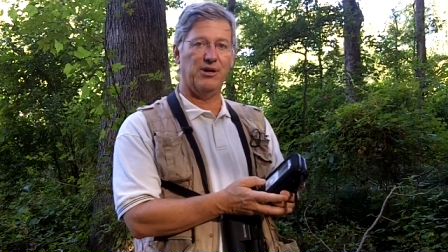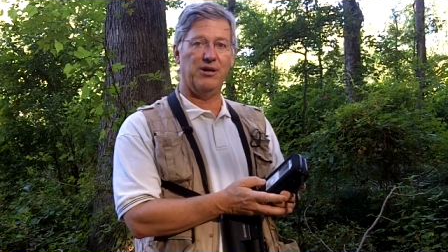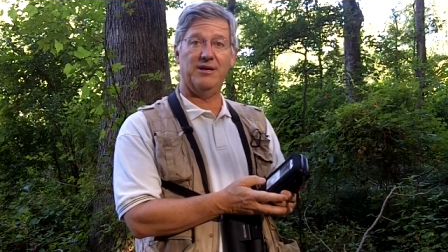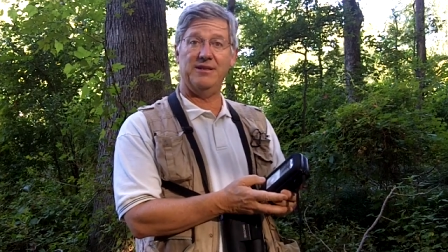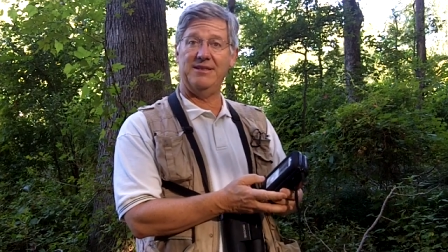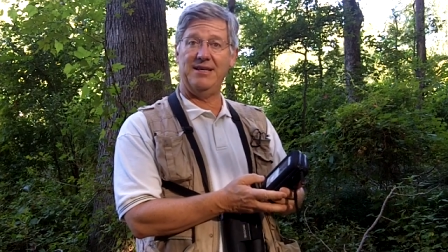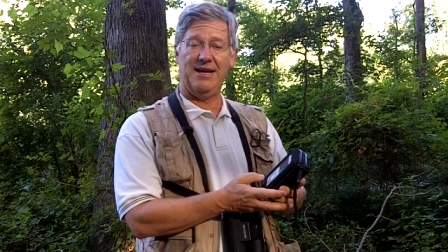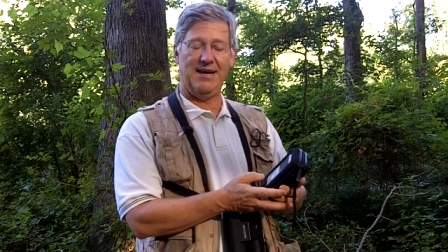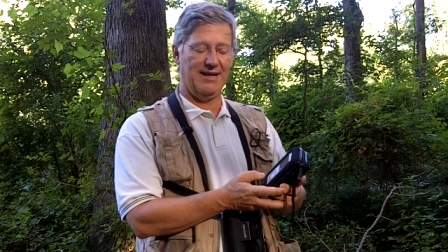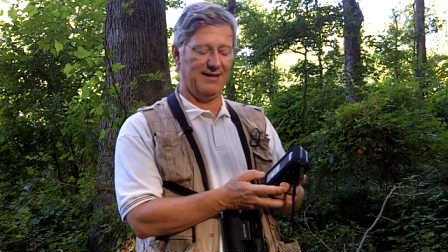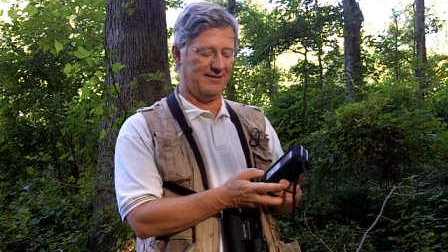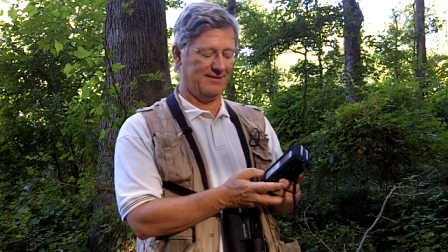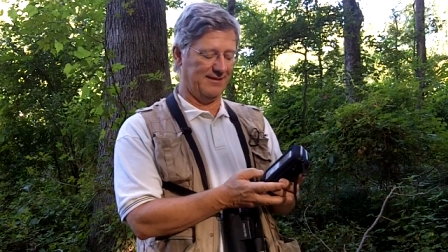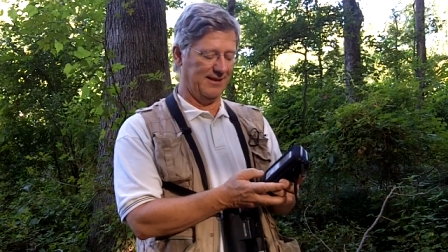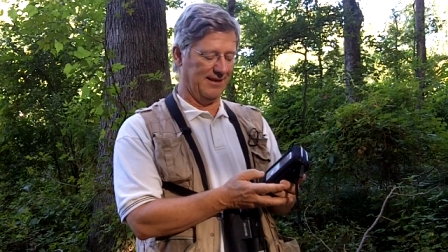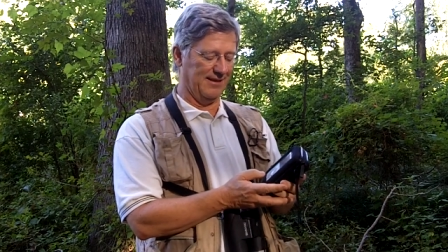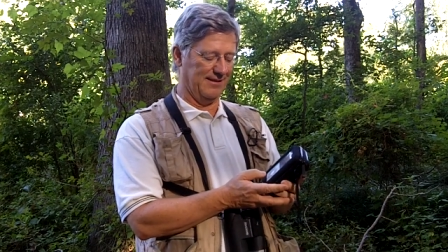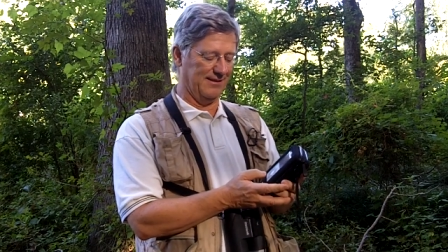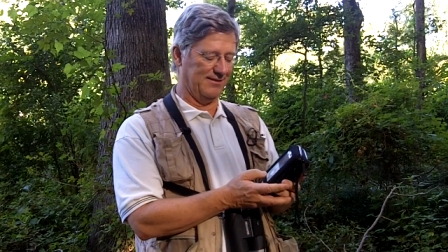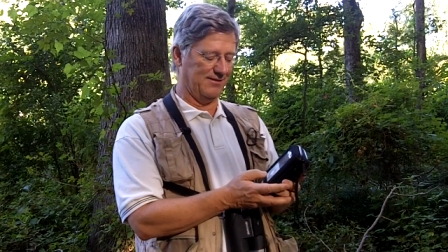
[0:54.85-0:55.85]

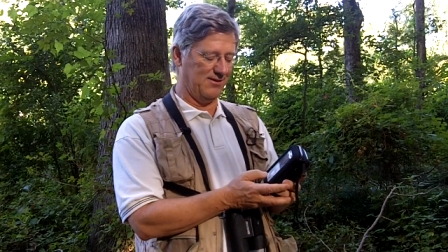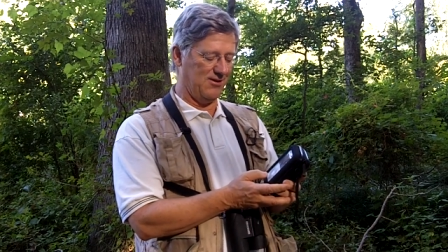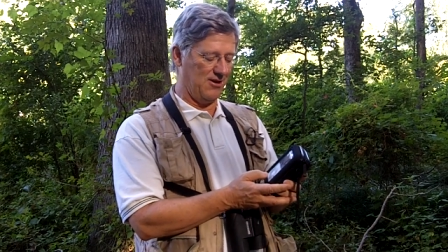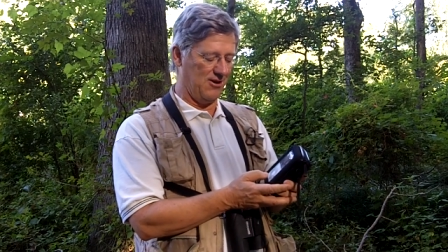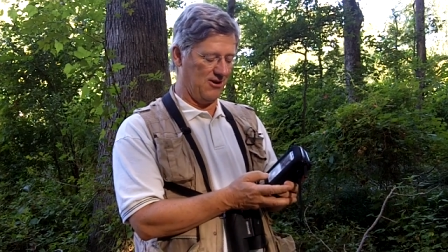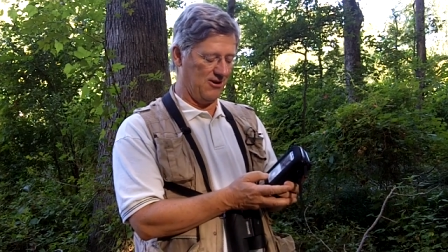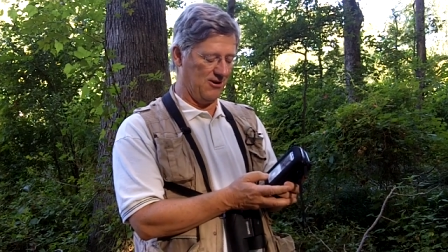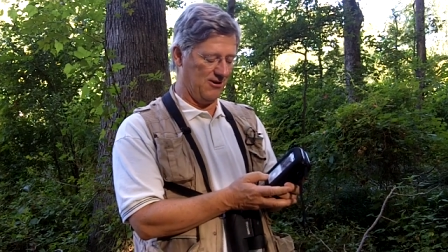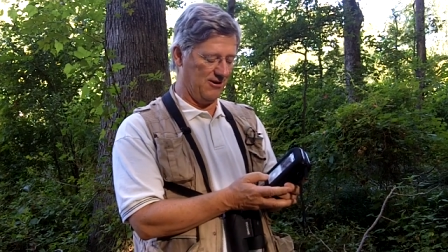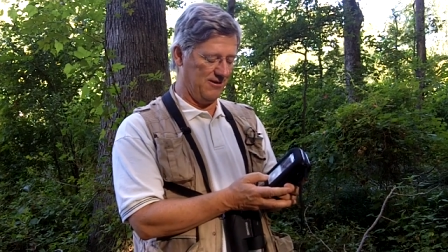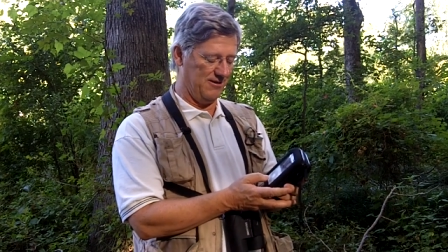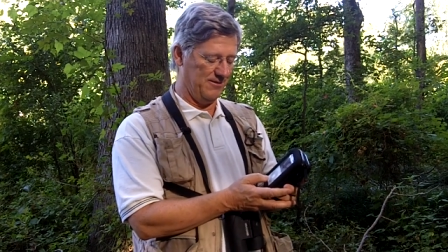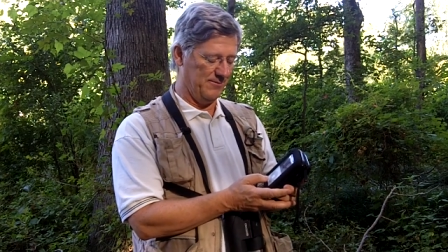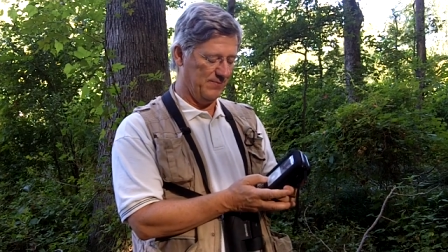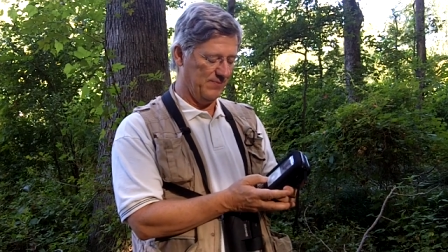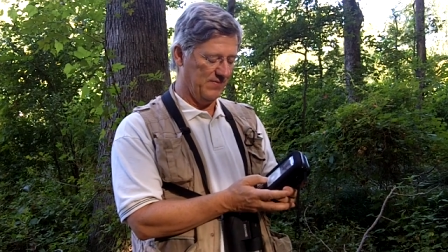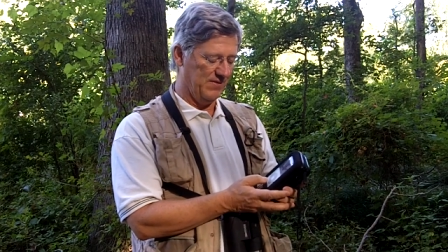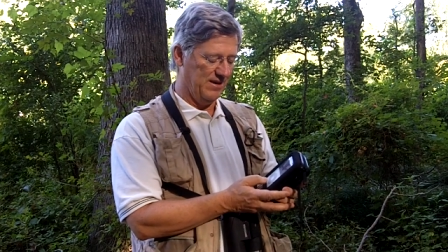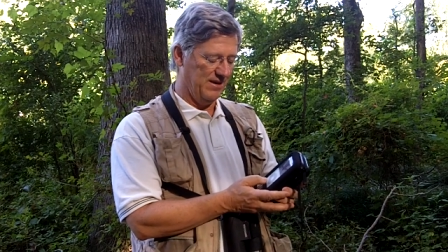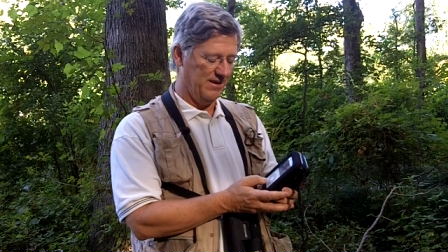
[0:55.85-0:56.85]
broadcasting this call
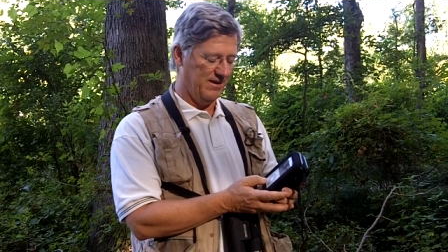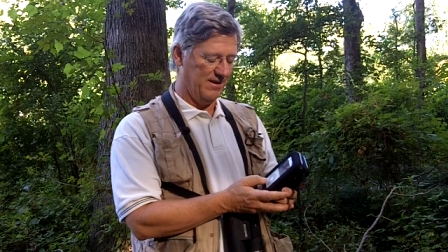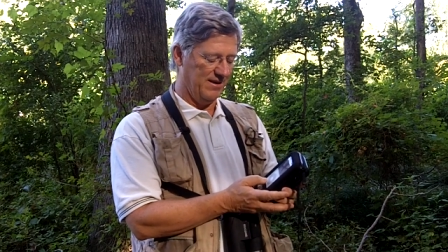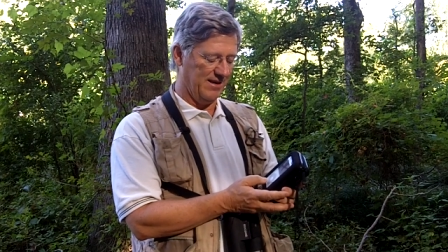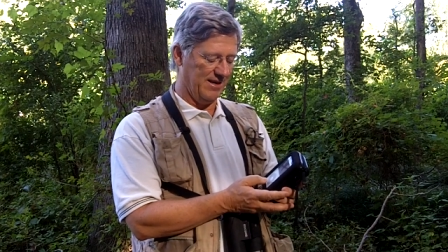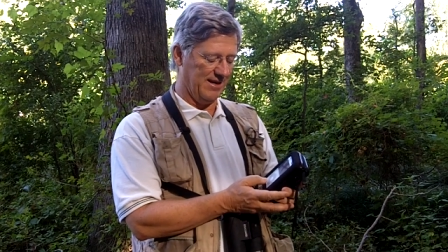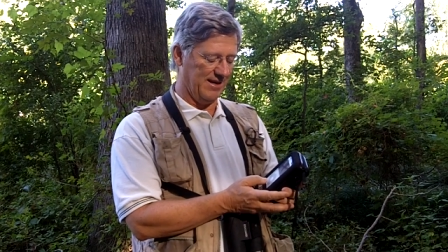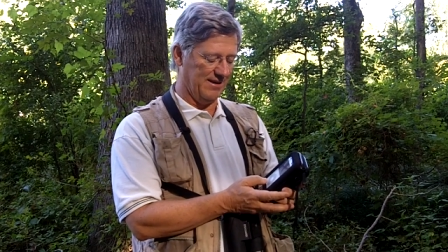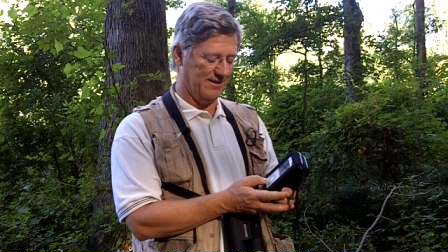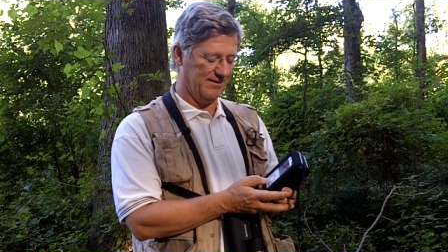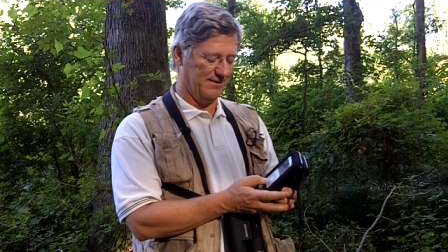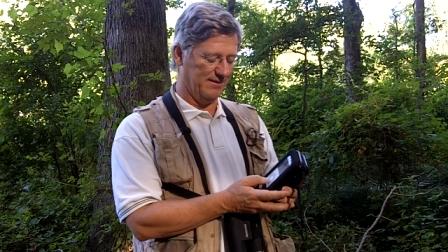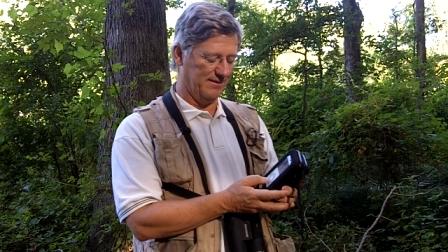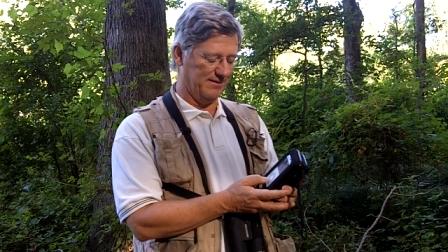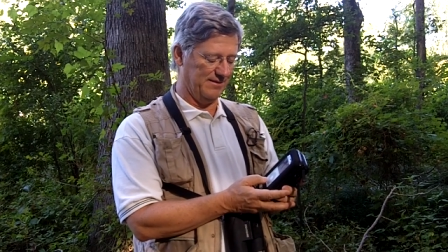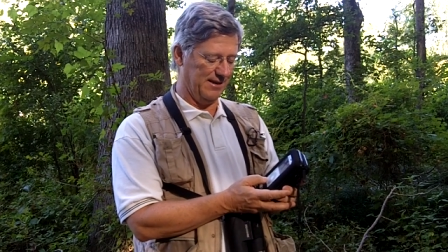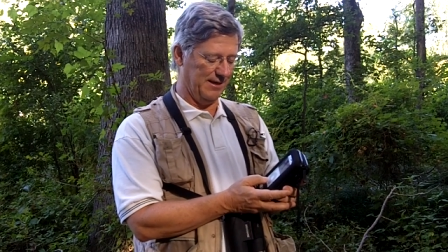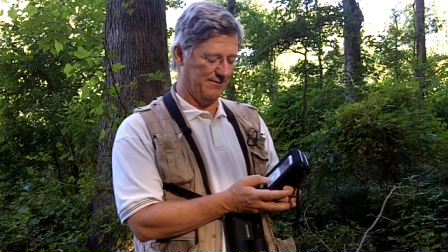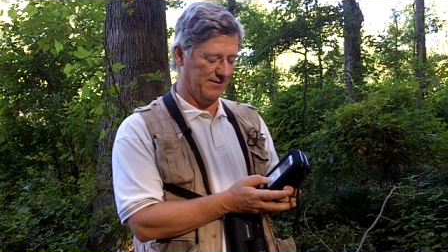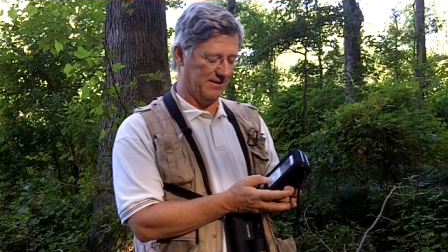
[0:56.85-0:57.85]
and
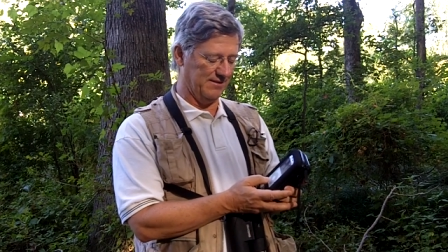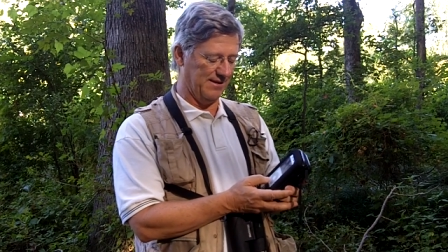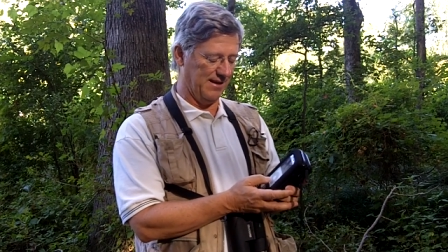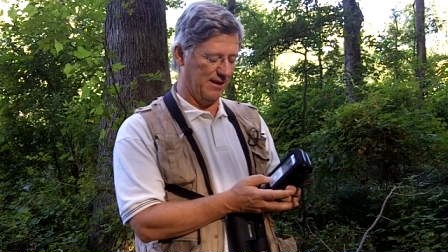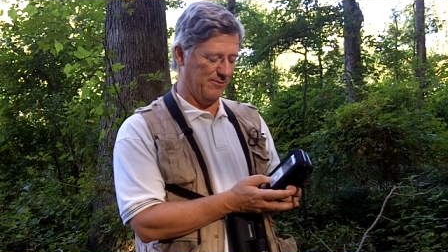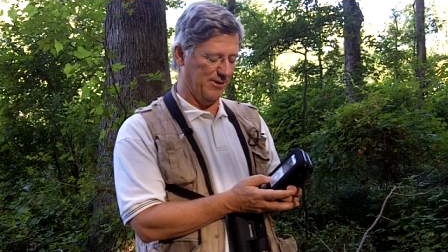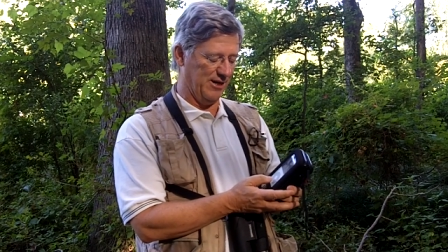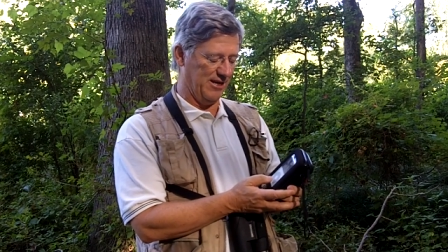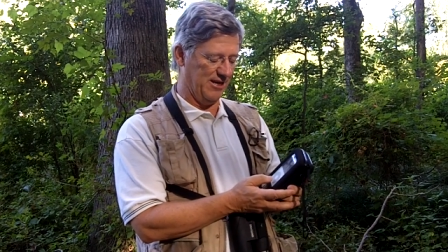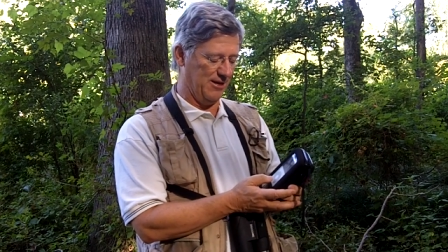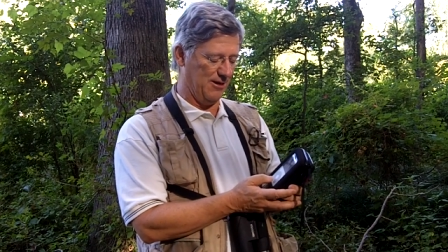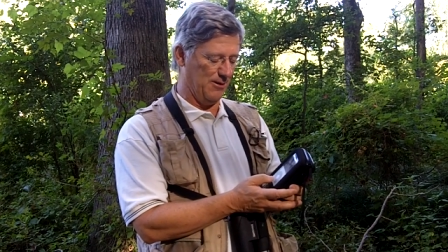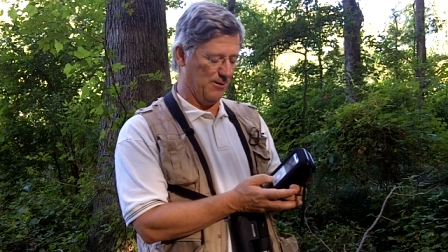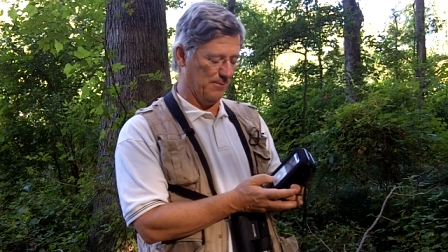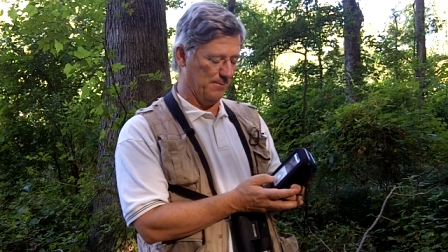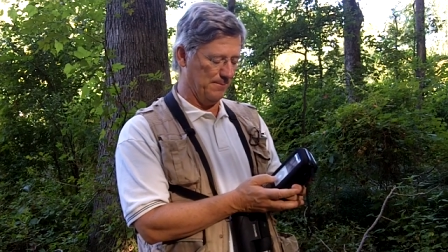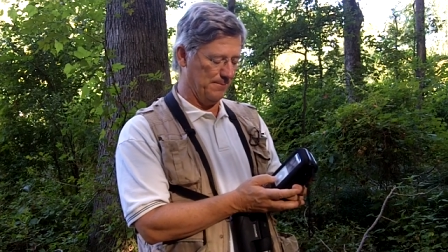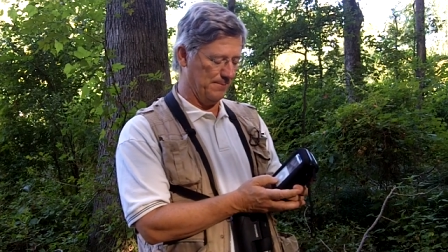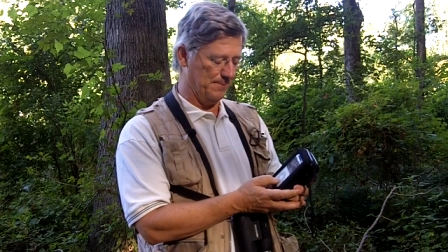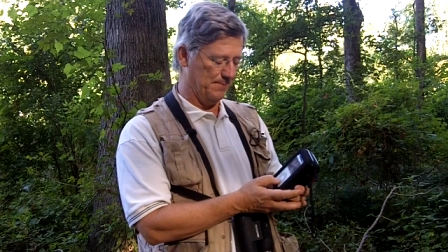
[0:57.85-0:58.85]
see if there's anybody
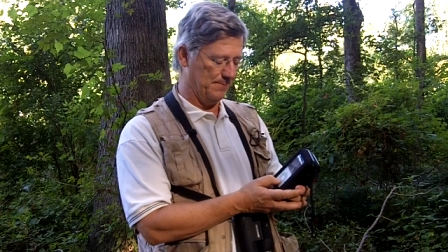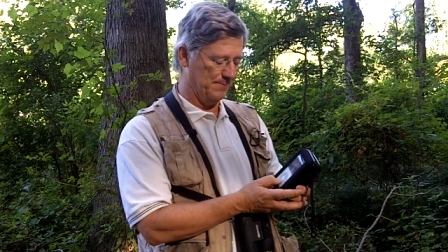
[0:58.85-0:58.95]
home.